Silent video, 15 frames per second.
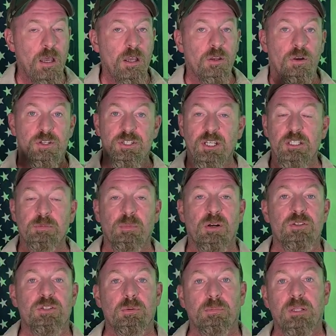Your six
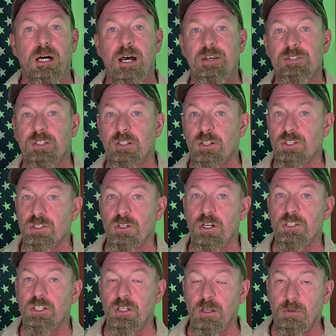month supply is going to
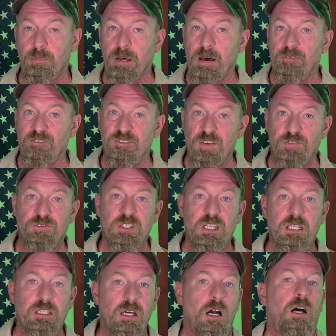start you at about
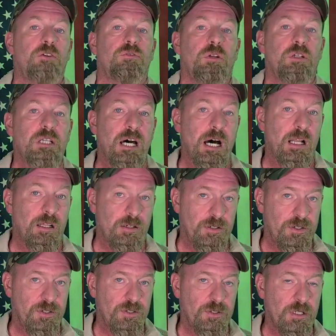
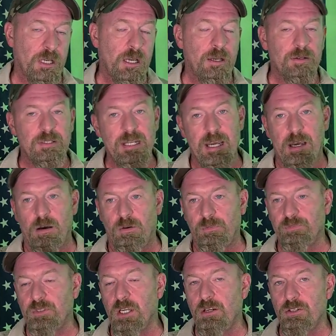$1,500. Now,
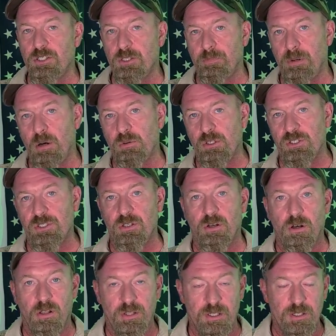here's the bonus to
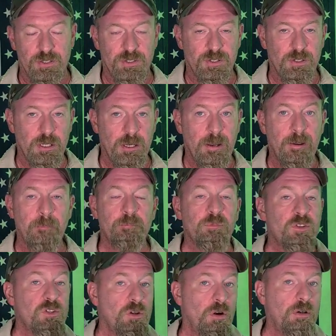all this
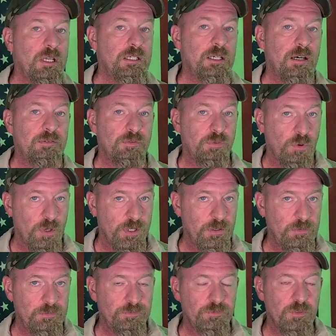it's already done for
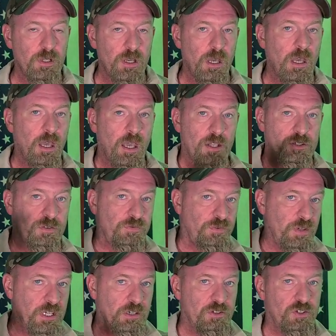you, it's
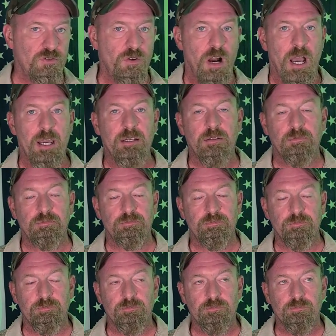freeze dried,
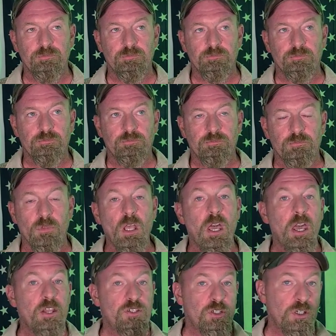
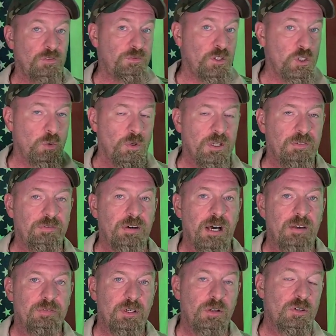it's good for
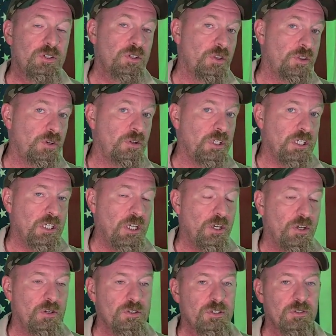25 years to 30
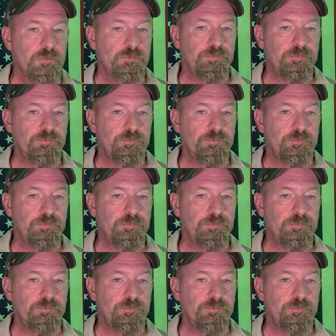years.